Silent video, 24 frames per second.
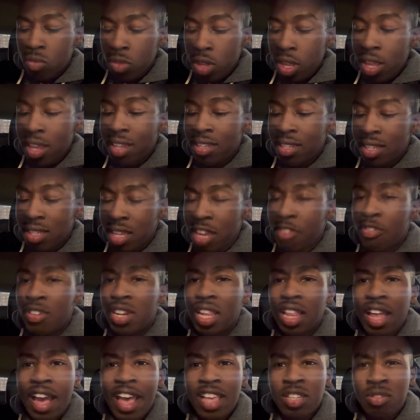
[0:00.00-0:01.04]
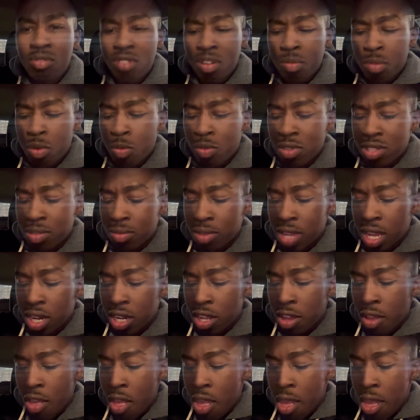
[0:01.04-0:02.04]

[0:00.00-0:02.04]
It tastes like vanilla ice cream, but with some kind of